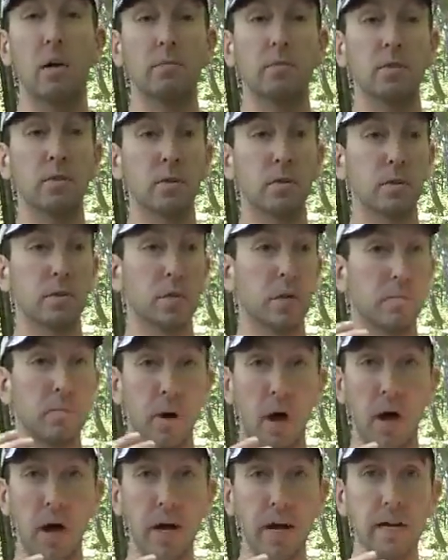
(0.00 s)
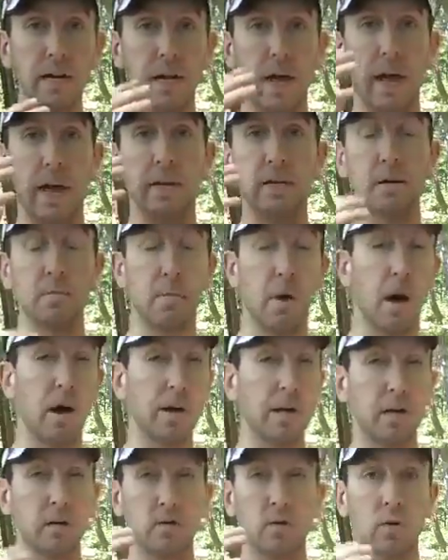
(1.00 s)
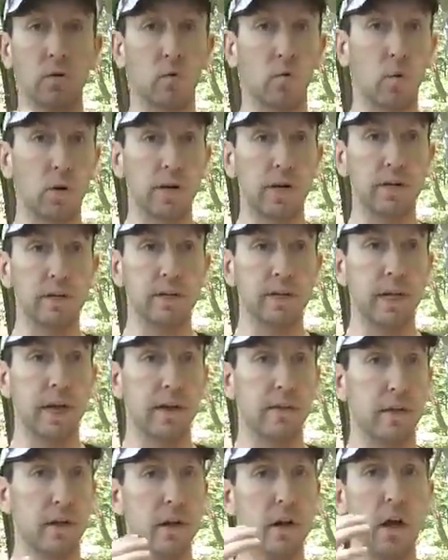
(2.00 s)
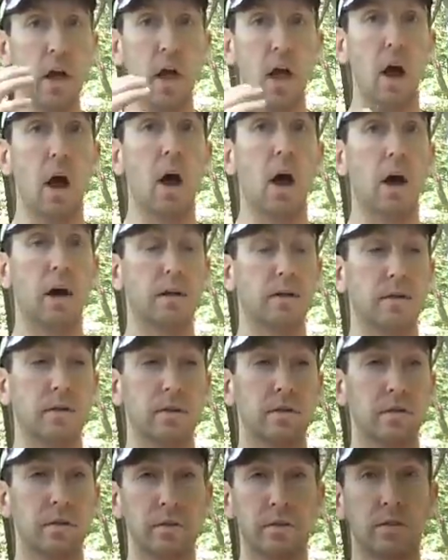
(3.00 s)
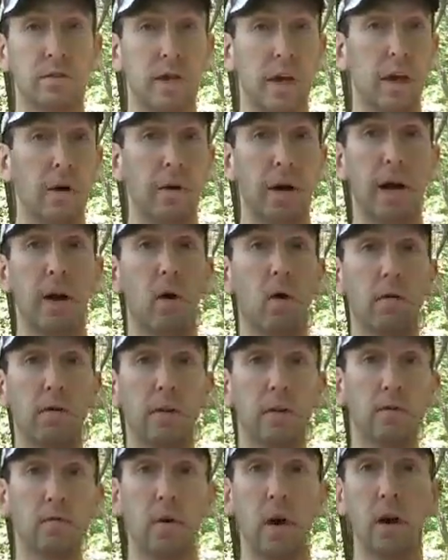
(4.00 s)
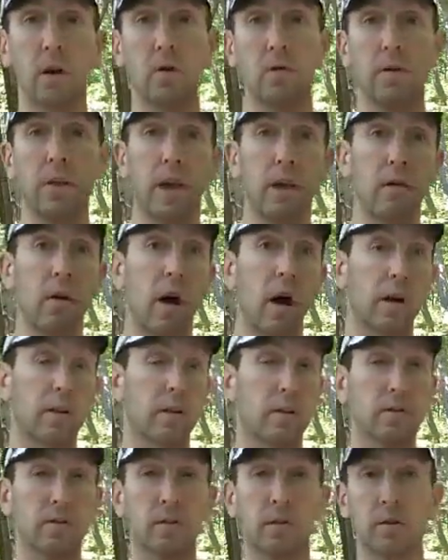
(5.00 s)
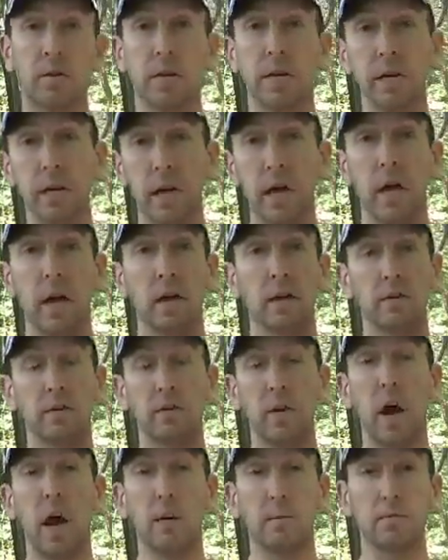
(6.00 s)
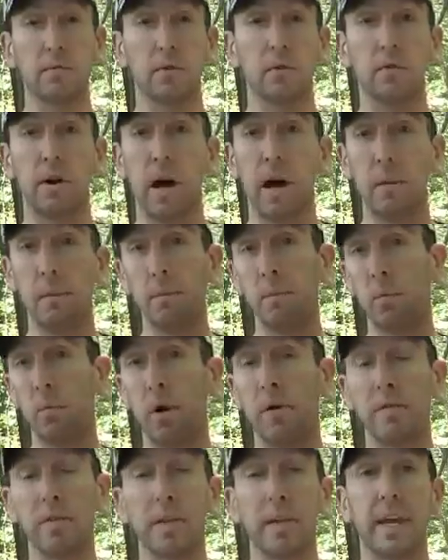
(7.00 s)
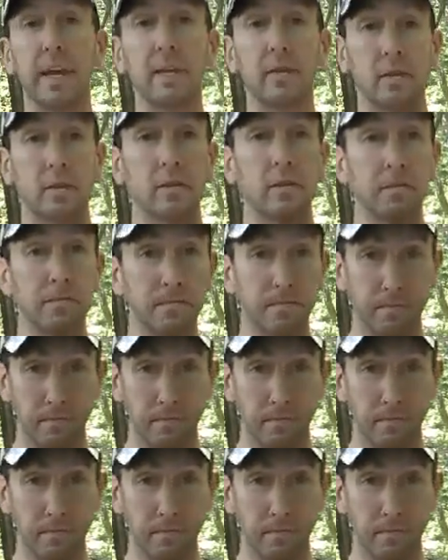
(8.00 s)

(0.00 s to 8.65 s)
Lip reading: So your mind and your body are sort of working together to say, okay, over this rock, over that rock, there's a creek, stop, slow down, whatever the case is.